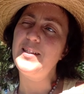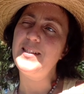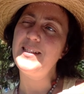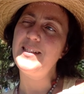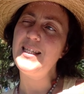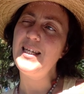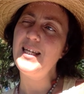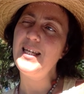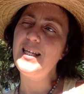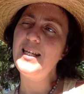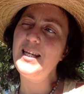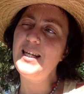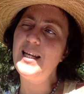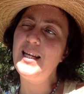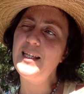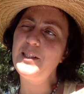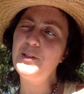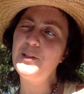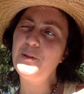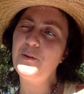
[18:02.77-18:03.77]
the teeny
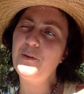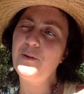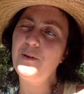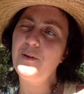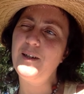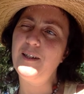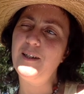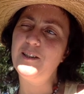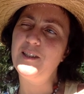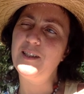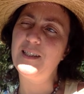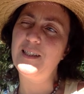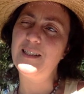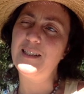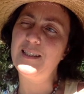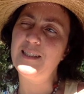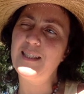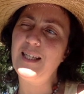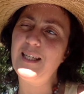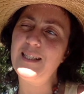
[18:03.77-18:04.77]
little
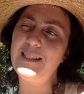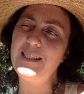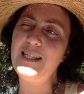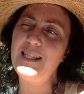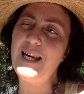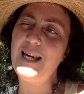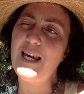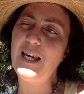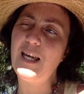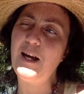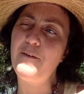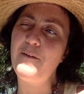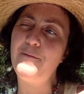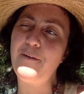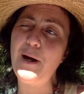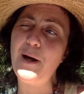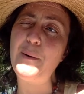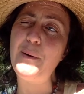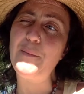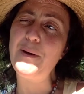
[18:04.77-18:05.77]
creatures can take a
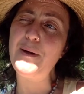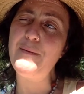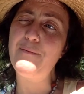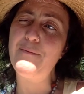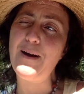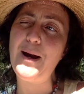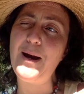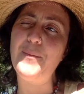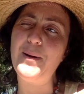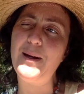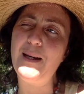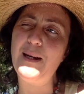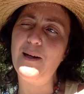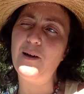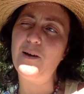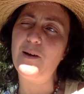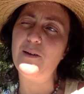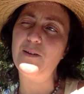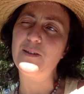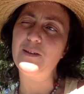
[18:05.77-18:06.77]
very, very
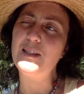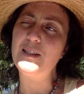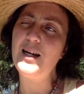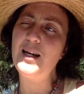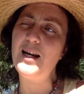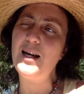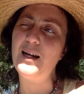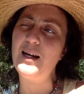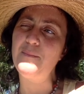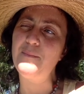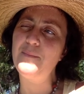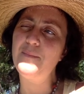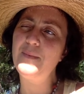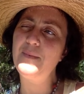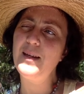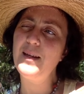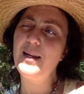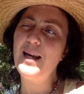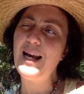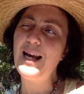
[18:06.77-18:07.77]
long time,
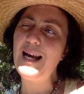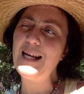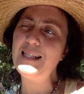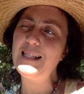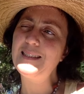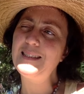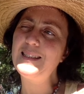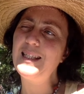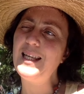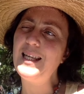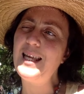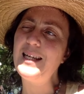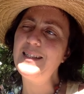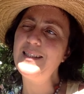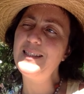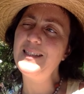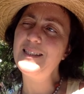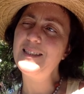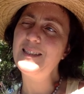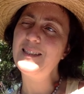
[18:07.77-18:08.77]
as the
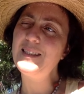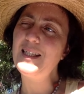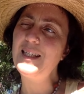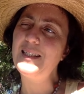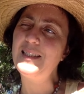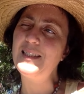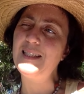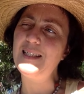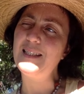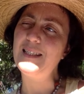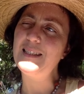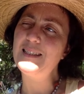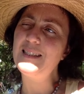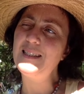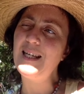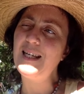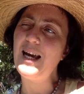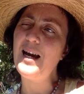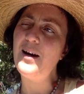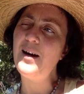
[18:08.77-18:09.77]
latest
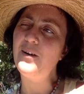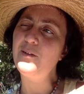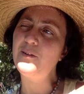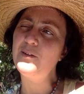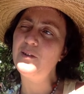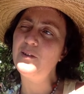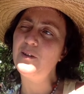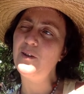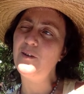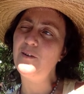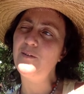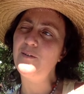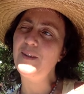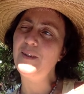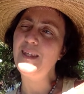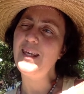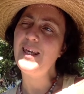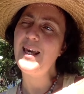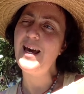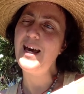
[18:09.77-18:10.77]
studies out of
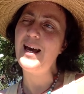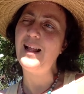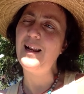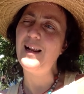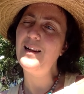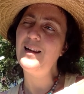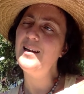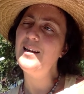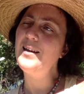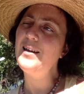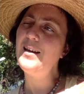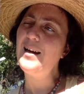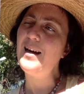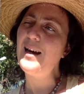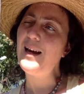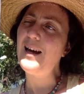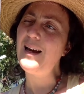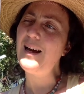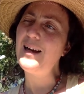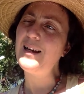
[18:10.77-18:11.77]
Kiel
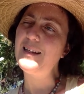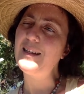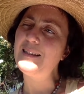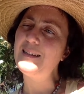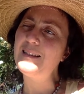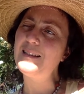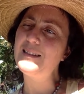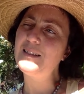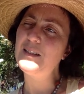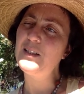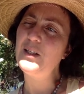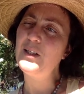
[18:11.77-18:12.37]
and